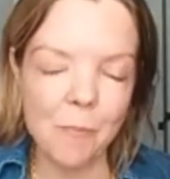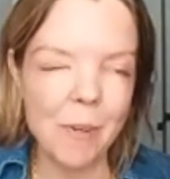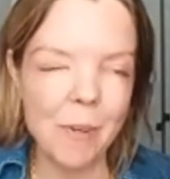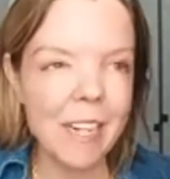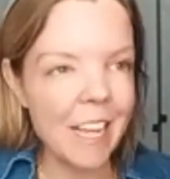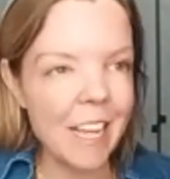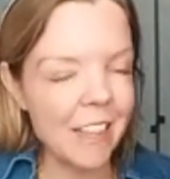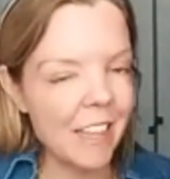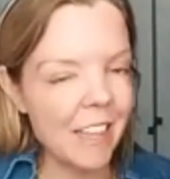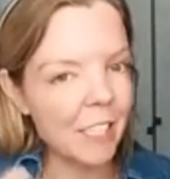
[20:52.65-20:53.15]
But
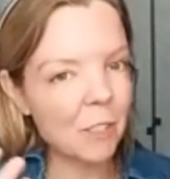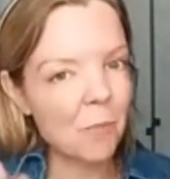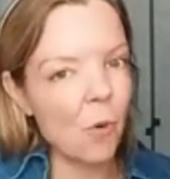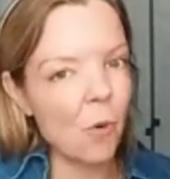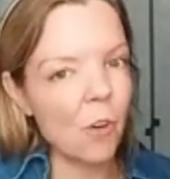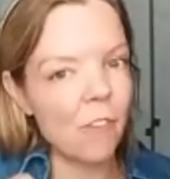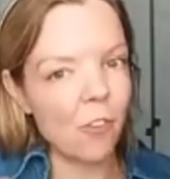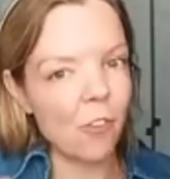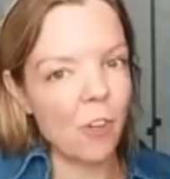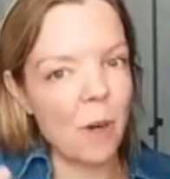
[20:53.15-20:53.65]
again, that's
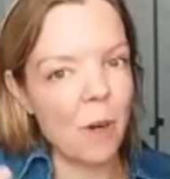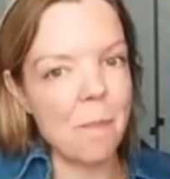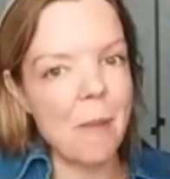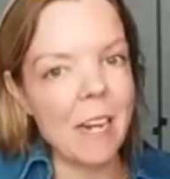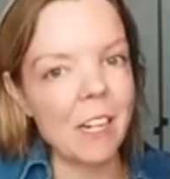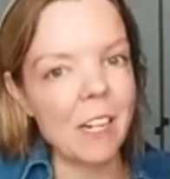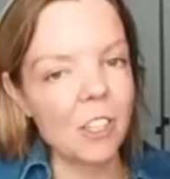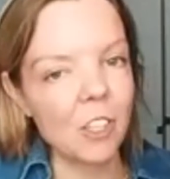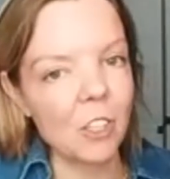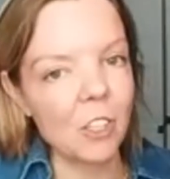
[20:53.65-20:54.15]
more for a
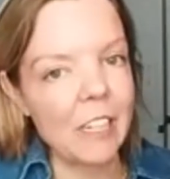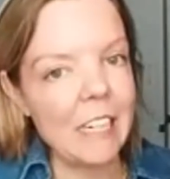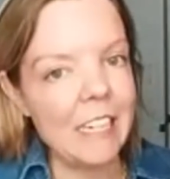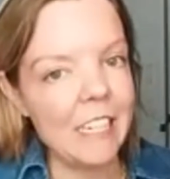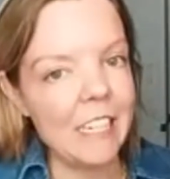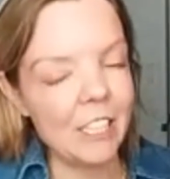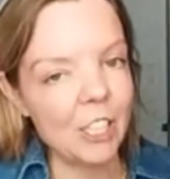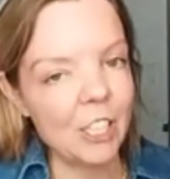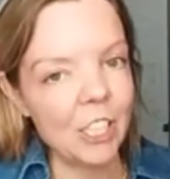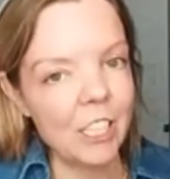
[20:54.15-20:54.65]
medical
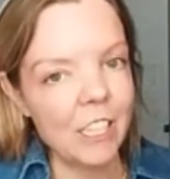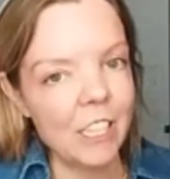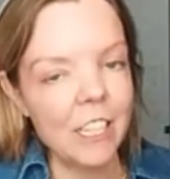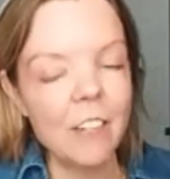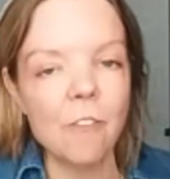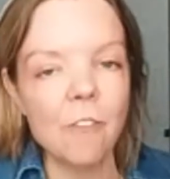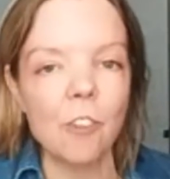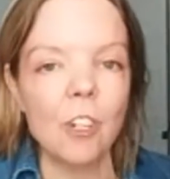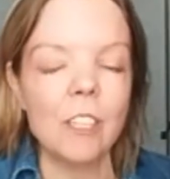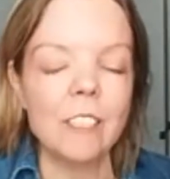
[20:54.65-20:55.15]
condition
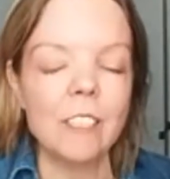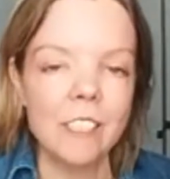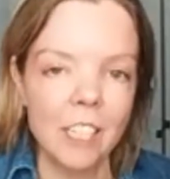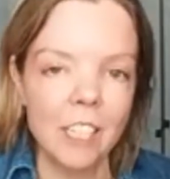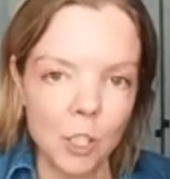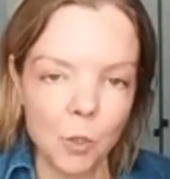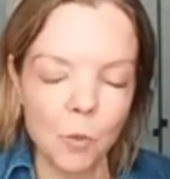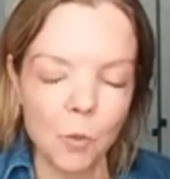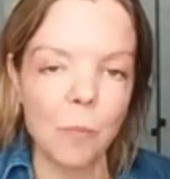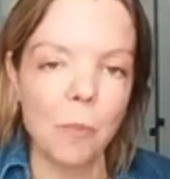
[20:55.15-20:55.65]
than for a
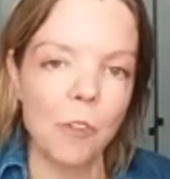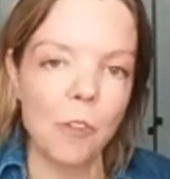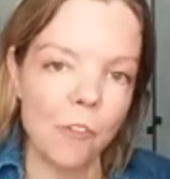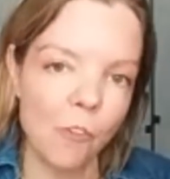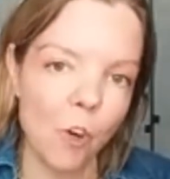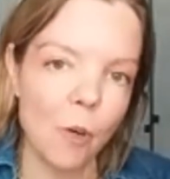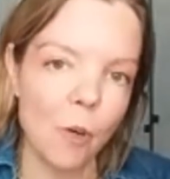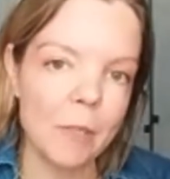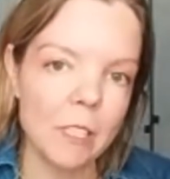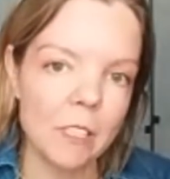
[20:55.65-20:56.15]
sexual
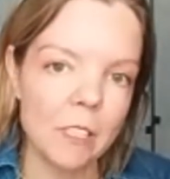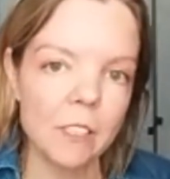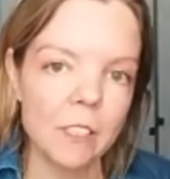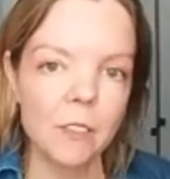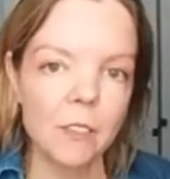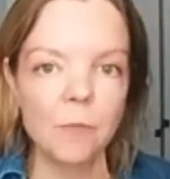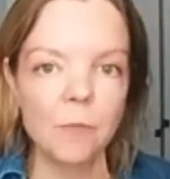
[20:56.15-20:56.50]
performance.